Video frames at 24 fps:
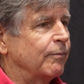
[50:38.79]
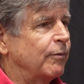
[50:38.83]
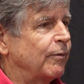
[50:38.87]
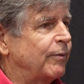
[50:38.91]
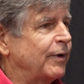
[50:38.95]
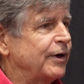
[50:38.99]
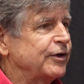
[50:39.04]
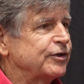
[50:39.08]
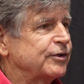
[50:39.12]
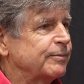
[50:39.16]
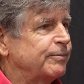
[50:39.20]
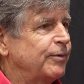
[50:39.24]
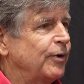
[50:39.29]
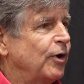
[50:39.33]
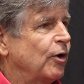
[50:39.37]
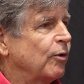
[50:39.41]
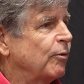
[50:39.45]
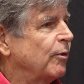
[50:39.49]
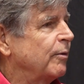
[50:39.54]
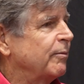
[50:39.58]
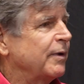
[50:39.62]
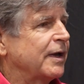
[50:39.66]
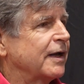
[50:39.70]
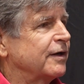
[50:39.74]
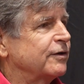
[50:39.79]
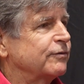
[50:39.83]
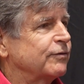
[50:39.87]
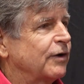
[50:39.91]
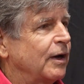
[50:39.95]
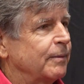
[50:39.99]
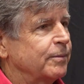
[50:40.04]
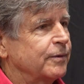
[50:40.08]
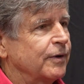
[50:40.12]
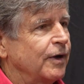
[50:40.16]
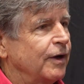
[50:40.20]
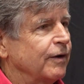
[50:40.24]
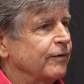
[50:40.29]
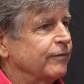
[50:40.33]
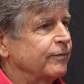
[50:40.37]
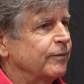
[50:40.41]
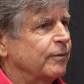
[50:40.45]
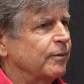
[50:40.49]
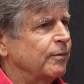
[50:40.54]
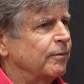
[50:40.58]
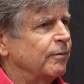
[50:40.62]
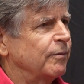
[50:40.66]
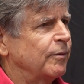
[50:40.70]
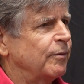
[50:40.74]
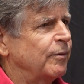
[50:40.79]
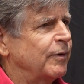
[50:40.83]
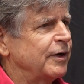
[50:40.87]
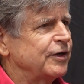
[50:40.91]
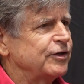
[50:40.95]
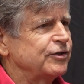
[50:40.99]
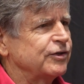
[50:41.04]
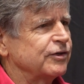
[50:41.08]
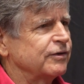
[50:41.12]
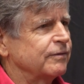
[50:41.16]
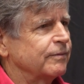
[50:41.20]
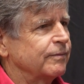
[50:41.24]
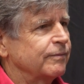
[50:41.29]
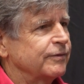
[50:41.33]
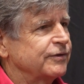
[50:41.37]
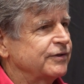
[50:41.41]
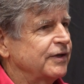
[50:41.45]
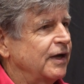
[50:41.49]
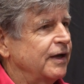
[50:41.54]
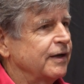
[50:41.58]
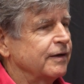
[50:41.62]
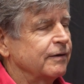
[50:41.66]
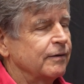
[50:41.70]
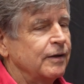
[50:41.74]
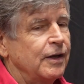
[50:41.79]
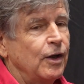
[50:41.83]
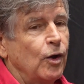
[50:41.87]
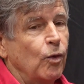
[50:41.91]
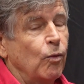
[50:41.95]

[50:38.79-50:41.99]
Where's your boat? Well, we got dropped off. Where's your site?